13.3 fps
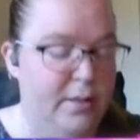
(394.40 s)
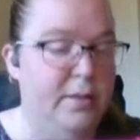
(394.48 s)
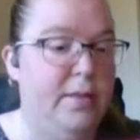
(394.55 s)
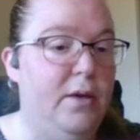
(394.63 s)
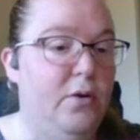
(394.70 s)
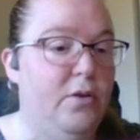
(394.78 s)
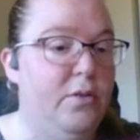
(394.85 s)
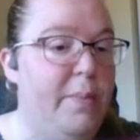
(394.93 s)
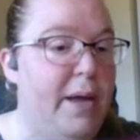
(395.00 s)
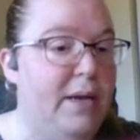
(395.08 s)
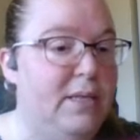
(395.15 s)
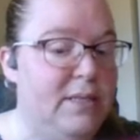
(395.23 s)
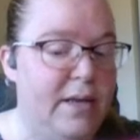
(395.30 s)
"The
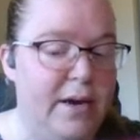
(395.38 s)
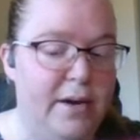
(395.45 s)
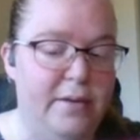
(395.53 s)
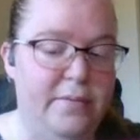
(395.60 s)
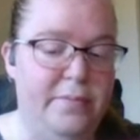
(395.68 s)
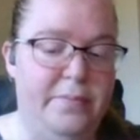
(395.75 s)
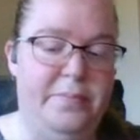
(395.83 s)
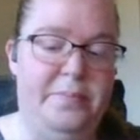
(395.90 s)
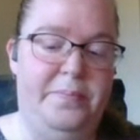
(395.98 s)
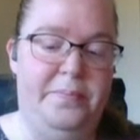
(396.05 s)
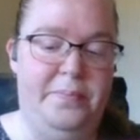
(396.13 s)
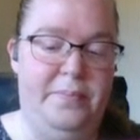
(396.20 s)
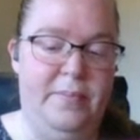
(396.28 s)
Earthman is there."
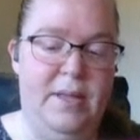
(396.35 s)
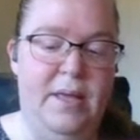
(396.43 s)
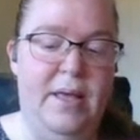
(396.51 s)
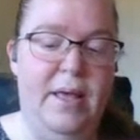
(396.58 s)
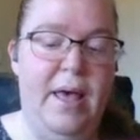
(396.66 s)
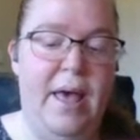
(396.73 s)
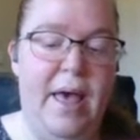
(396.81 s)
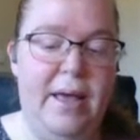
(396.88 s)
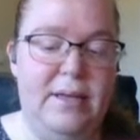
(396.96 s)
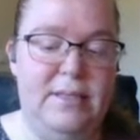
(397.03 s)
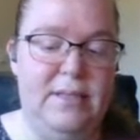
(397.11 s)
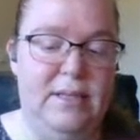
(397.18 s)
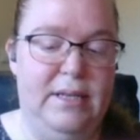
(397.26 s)

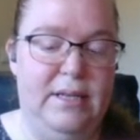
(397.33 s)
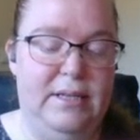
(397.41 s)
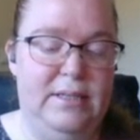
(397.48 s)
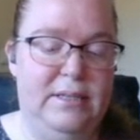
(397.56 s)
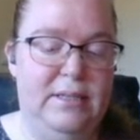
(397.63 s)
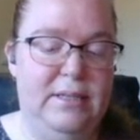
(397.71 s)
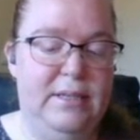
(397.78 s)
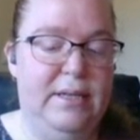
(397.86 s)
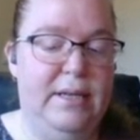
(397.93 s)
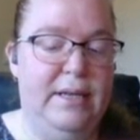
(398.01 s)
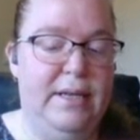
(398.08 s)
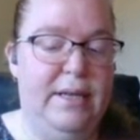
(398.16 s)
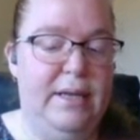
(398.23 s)
"Excellent.
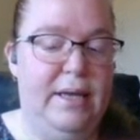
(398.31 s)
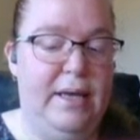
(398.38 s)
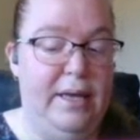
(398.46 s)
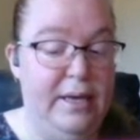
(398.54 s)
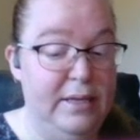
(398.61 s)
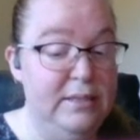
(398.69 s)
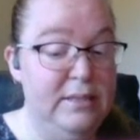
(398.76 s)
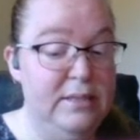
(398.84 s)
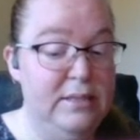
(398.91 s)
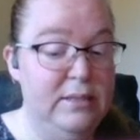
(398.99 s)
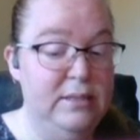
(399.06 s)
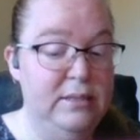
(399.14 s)
And?"